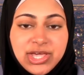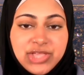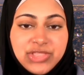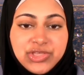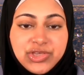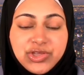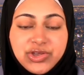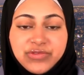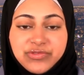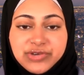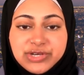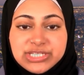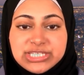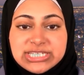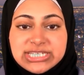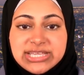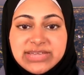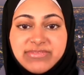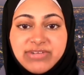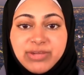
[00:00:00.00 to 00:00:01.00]
The
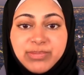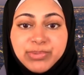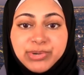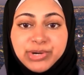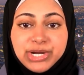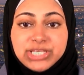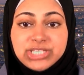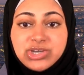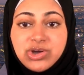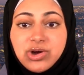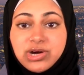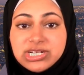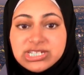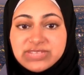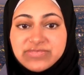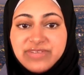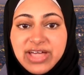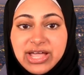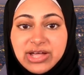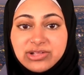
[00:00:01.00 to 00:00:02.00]
University of Alberta's
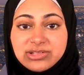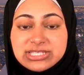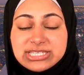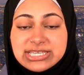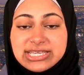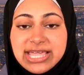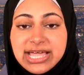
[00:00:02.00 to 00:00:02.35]
Arts Faculty